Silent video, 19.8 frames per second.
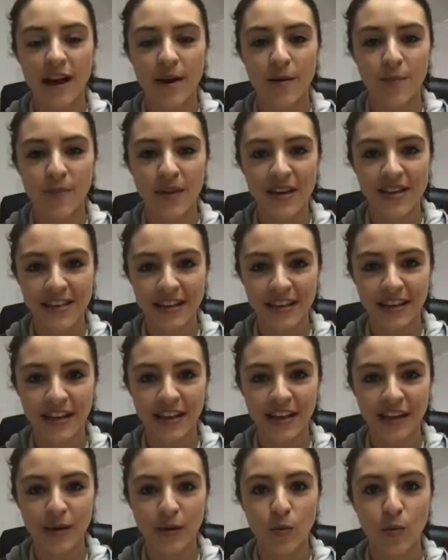
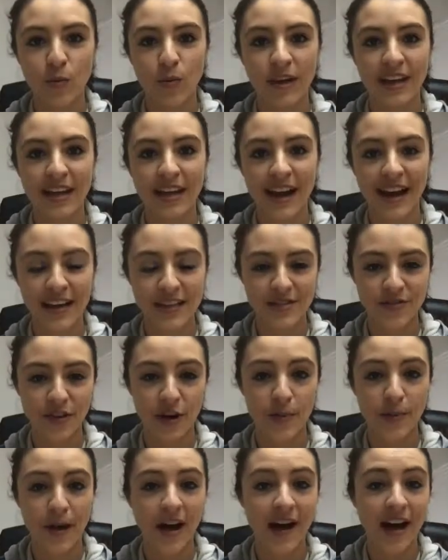basically, we ask
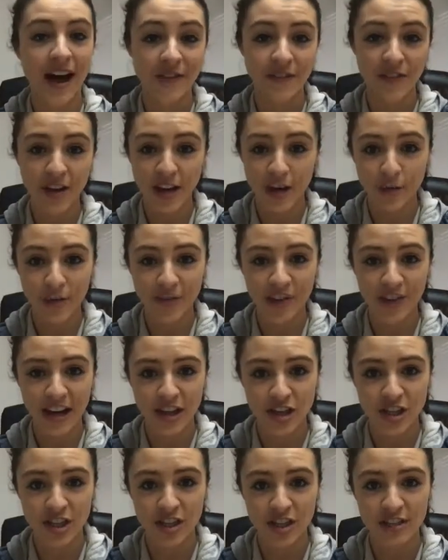for about half a cup of
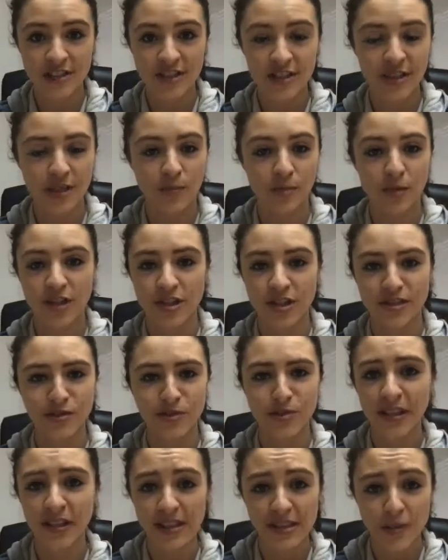ashes, which is a
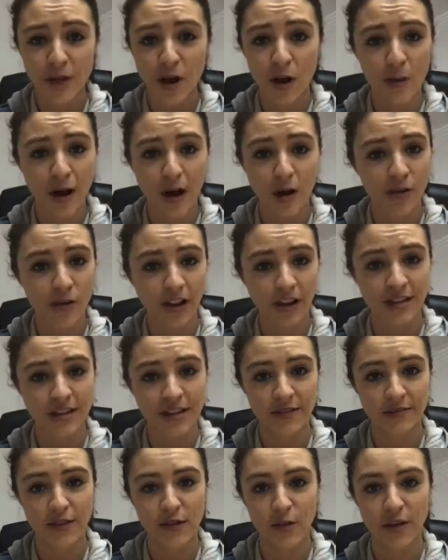really small amount
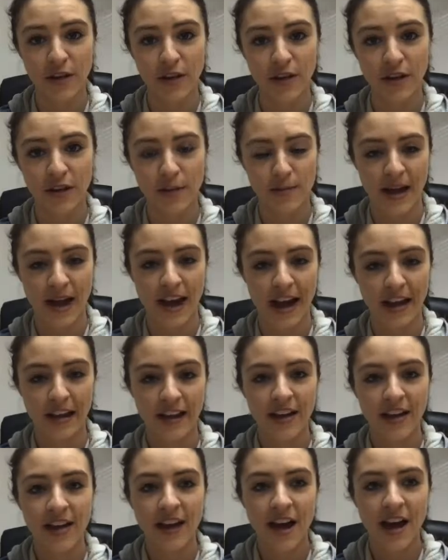relative to what you get
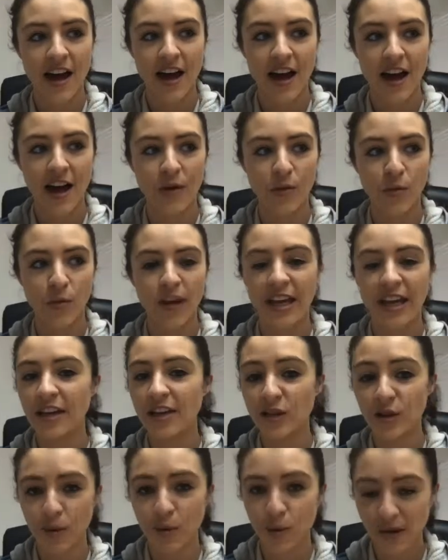back. We
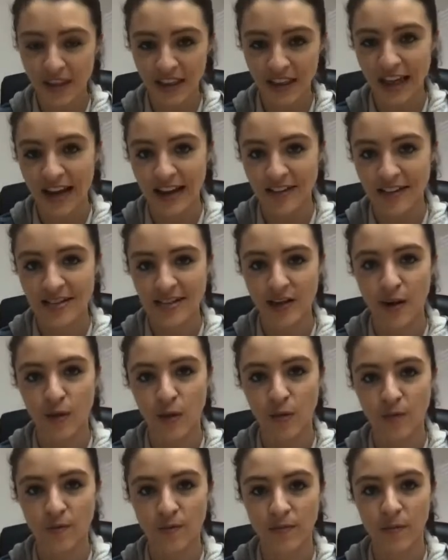can't do it with less.
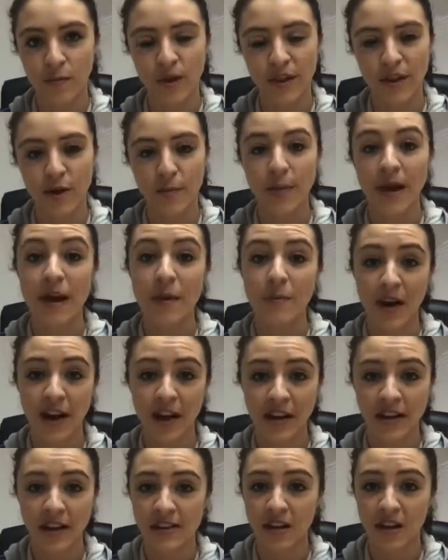So with our pet
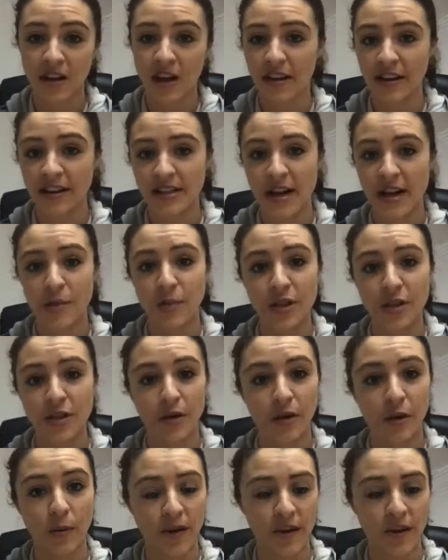parents, a lot of the time we
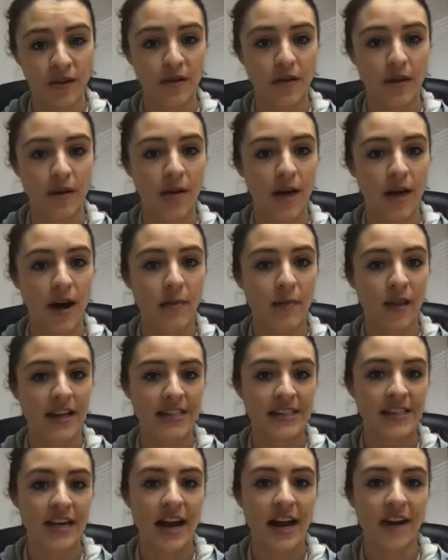do it with
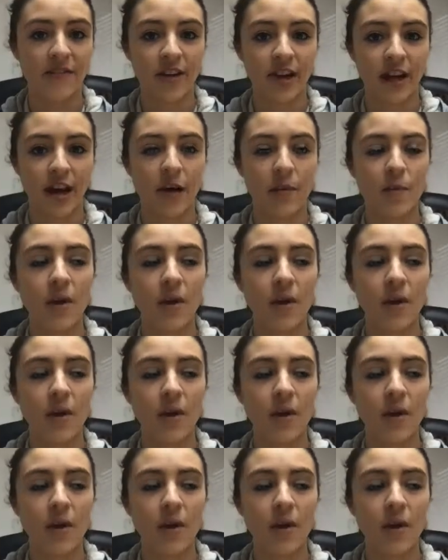less than a half a cup.